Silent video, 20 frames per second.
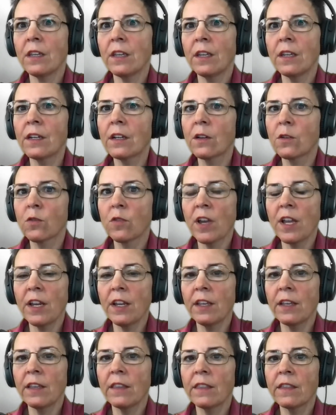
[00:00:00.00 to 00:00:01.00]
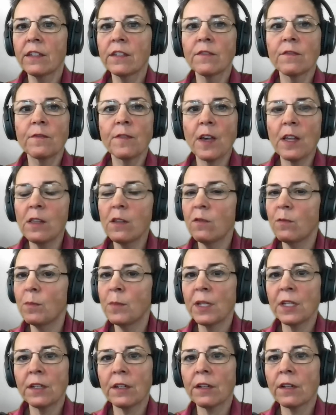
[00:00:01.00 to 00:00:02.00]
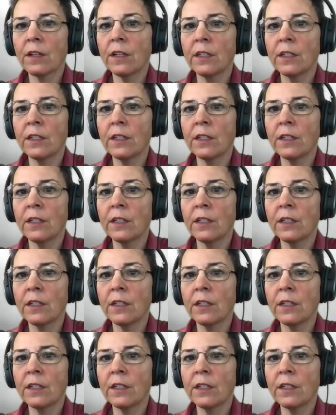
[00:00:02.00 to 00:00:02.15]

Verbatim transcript: integrating the development